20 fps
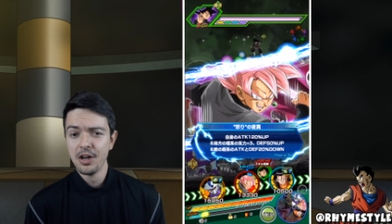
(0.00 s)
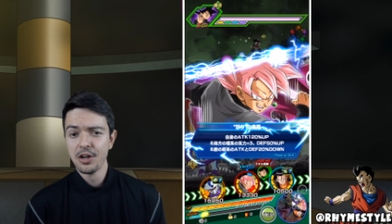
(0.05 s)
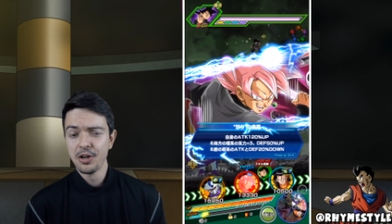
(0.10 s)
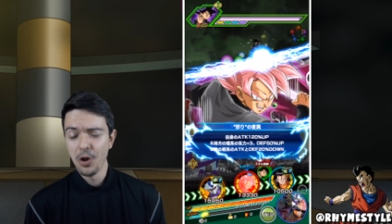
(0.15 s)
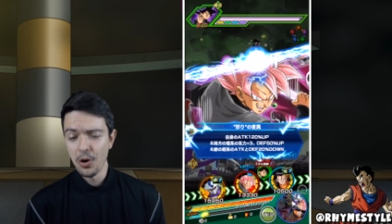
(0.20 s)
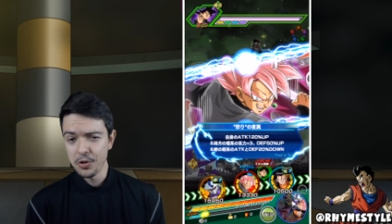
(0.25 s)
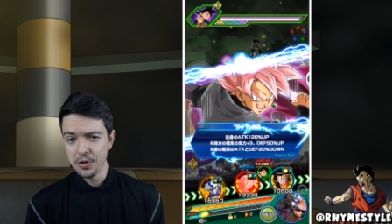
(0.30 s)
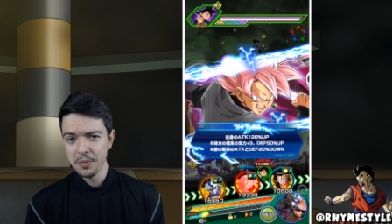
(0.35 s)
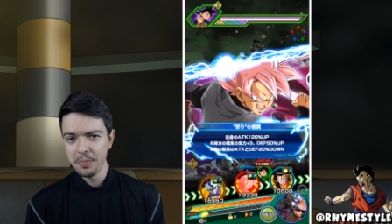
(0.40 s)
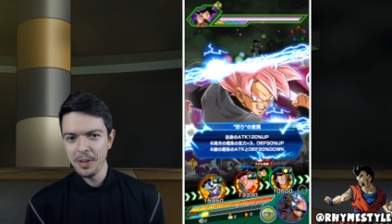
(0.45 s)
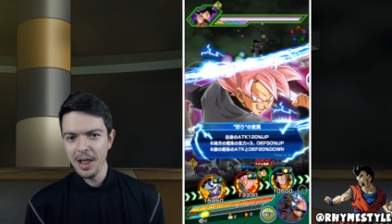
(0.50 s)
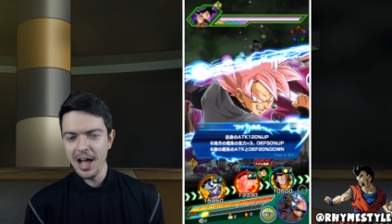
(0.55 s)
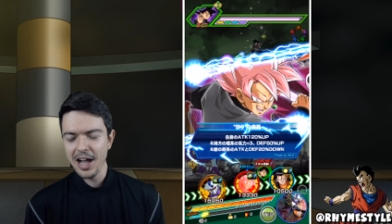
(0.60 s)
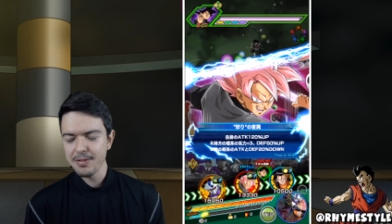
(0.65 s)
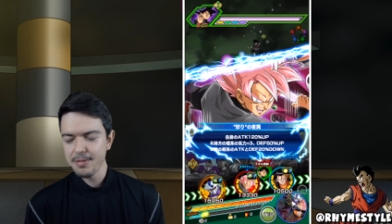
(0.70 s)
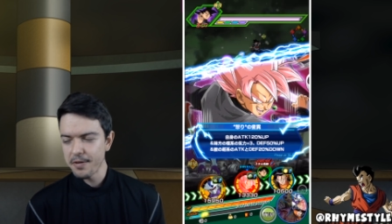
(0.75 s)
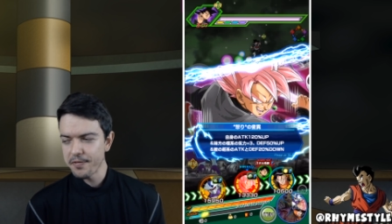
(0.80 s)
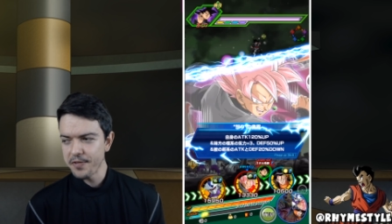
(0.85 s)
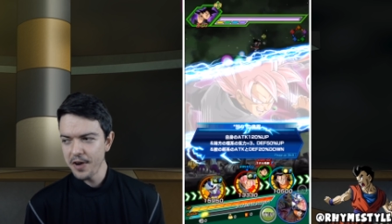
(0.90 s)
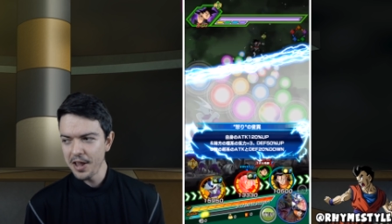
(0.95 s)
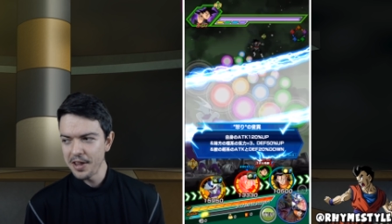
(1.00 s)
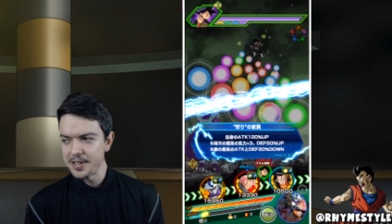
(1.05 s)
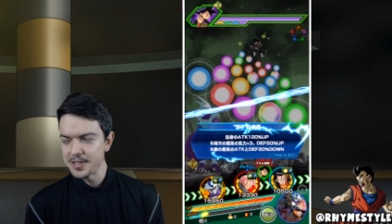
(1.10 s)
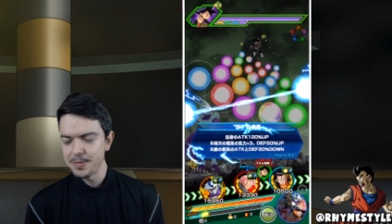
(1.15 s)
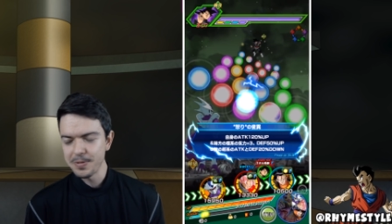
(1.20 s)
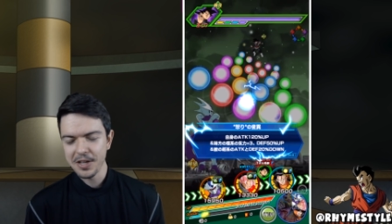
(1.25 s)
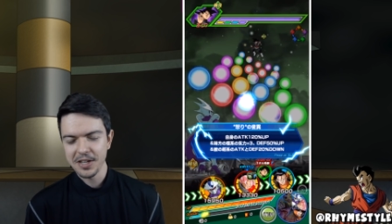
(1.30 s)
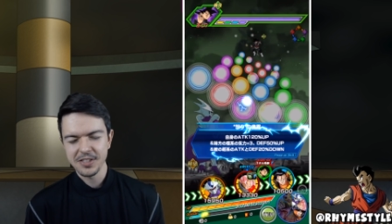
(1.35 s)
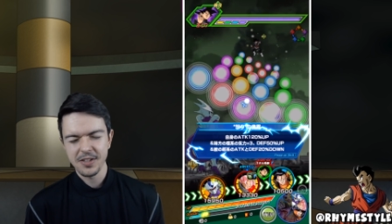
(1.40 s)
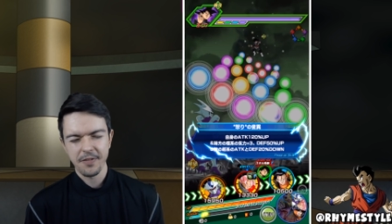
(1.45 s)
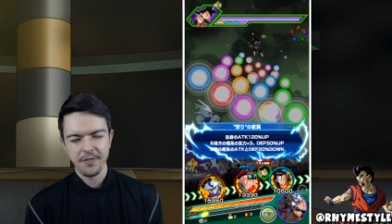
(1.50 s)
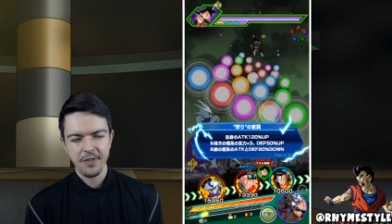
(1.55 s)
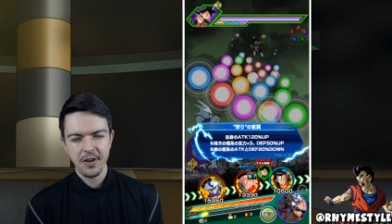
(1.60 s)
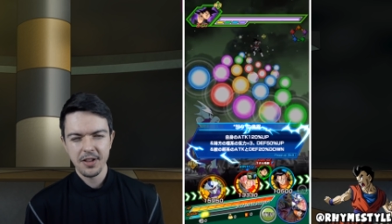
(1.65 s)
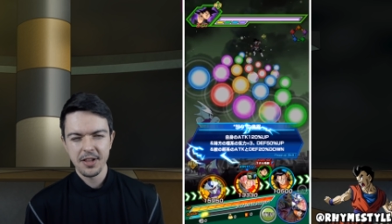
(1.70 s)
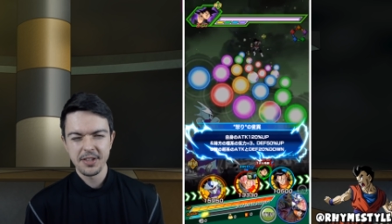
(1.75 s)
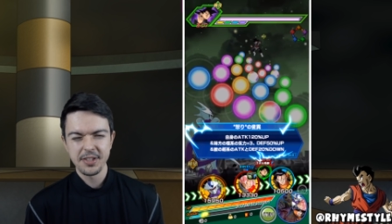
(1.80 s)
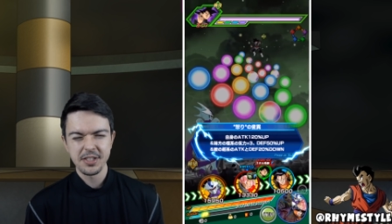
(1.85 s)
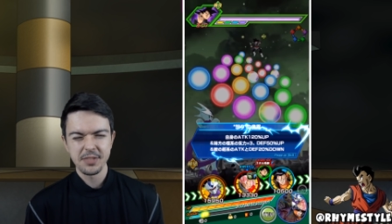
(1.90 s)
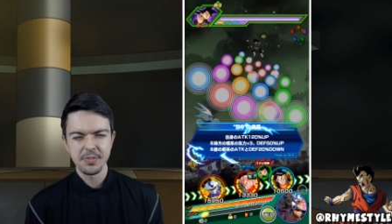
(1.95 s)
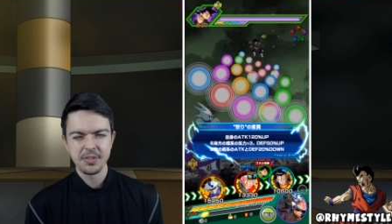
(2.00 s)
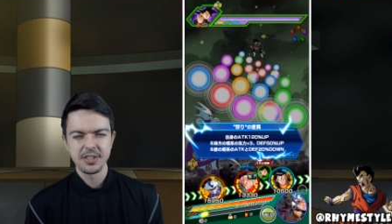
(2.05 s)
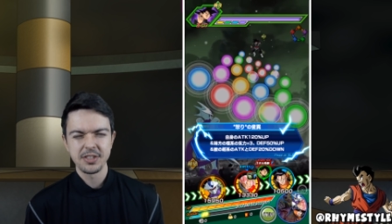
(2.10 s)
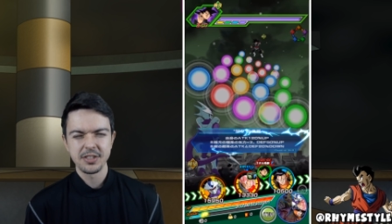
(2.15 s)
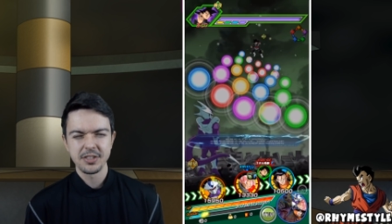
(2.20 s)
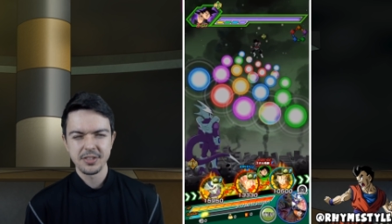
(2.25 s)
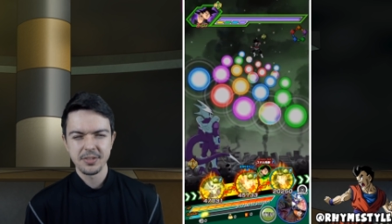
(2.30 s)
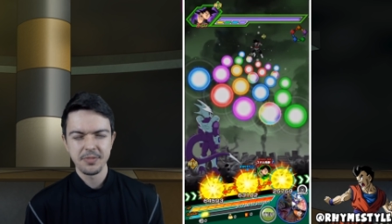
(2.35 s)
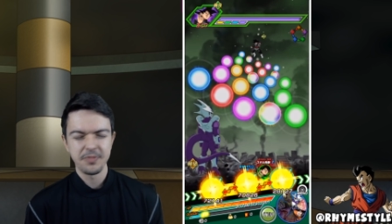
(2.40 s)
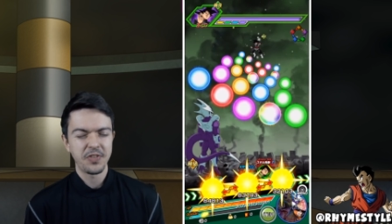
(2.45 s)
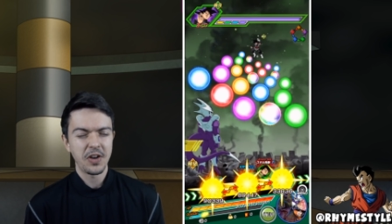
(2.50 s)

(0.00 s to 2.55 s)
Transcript: Goku Black my friend list because the friend list, is,